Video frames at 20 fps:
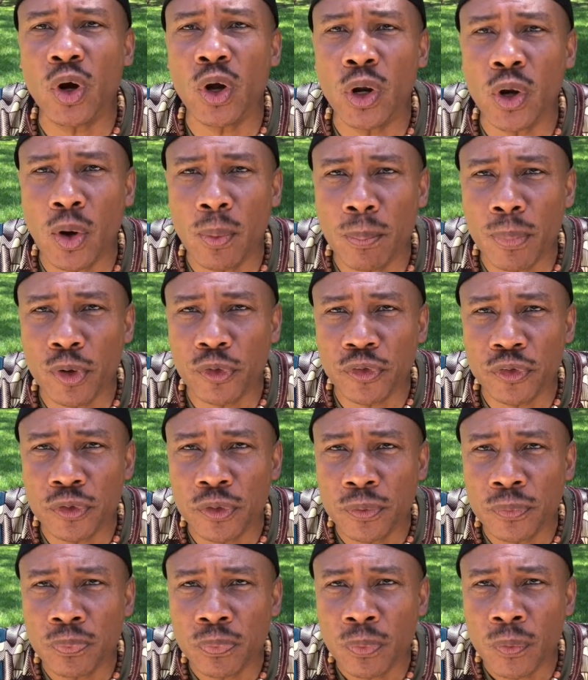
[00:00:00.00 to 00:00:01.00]

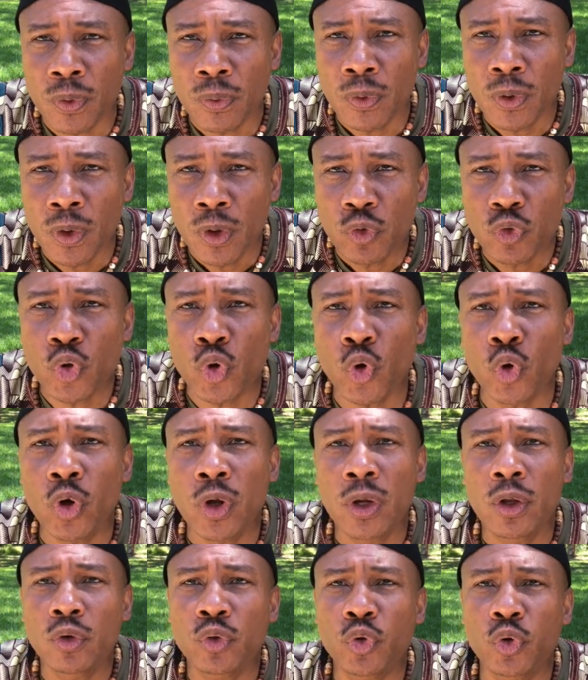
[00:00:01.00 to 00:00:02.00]
Columbus to
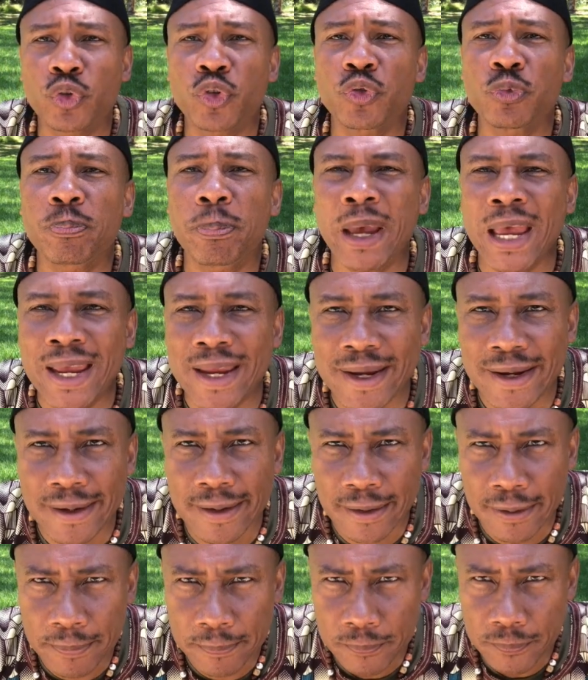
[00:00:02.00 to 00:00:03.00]
Spain.